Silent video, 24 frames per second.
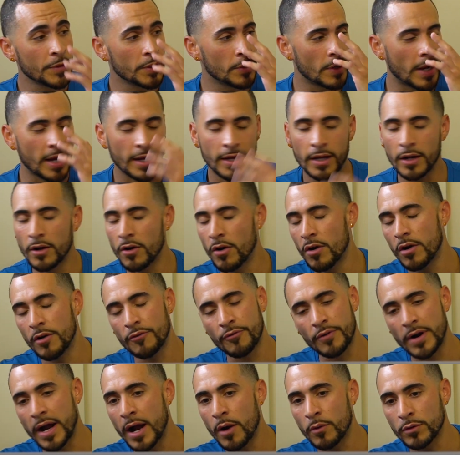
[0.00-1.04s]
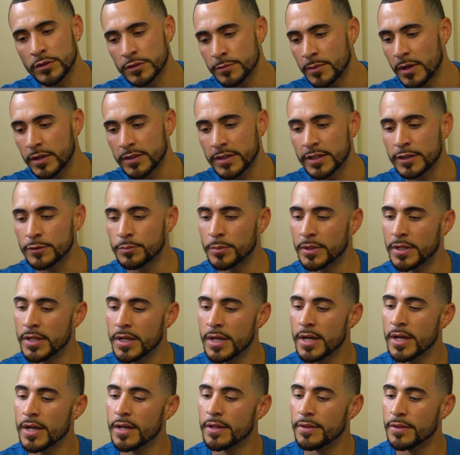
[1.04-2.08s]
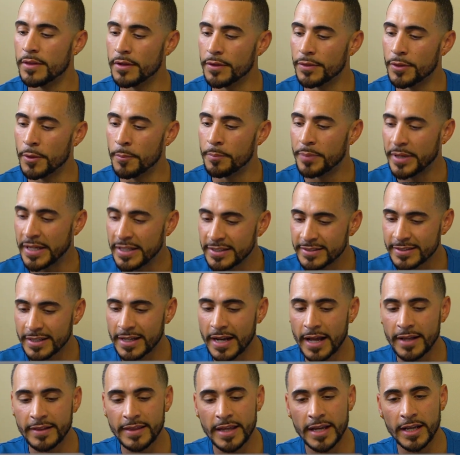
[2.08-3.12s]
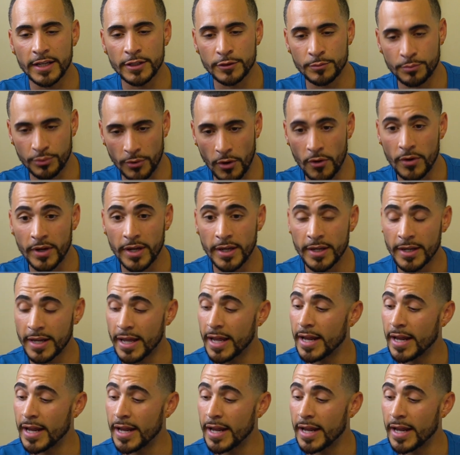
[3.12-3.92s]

I could go on for hours about this, but the piece that I think is broken,